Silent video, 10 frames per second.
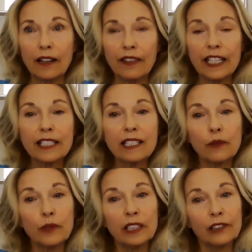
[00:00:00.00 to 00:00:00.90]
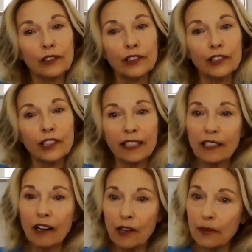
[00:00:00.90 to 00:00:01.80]
things that we learned in
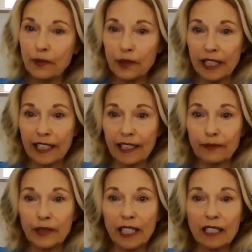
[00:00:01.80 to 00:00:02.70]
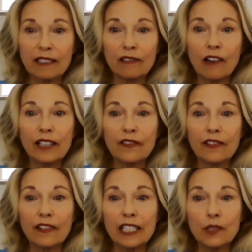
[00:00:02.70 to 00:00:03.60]
our upbringing because a lot of the
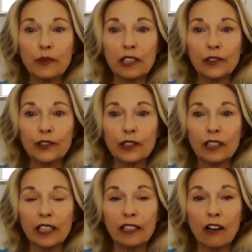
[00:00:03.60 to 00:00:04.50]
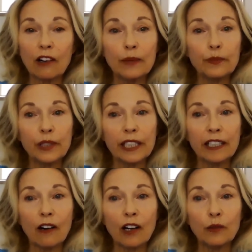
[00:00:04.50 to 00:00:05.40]
things we learned in our upbringing
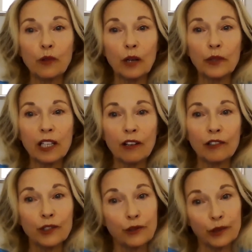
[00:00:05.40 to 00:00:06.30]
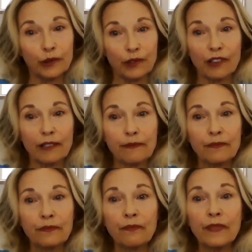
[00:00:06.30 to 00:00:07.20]
are what we call truth
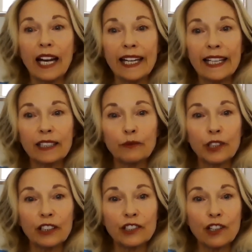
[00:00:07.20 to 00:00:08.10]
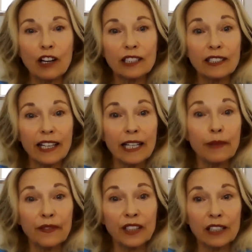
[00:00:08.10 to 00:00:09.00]
and we're going to talk today
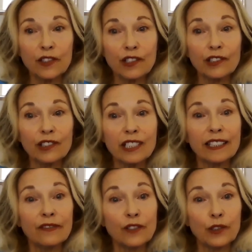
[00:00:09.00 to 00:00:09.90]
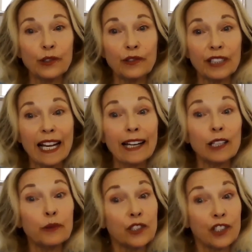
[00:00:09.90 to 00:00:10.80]
about the uncertainty of truth and how do
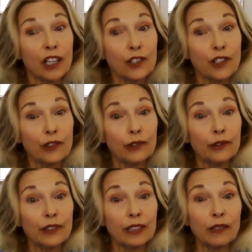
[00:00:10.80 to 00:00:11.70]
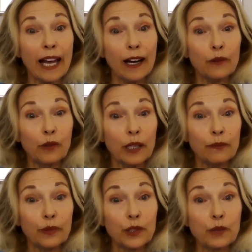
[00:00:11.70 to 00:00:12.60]
we judge truth and how what
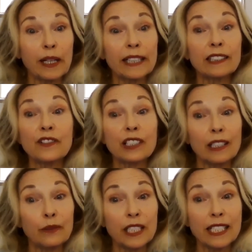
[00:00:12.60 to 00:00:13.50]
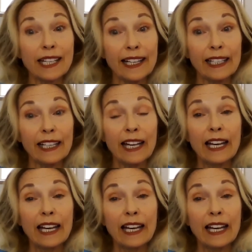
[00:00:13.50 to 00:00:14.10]
perspectives can we take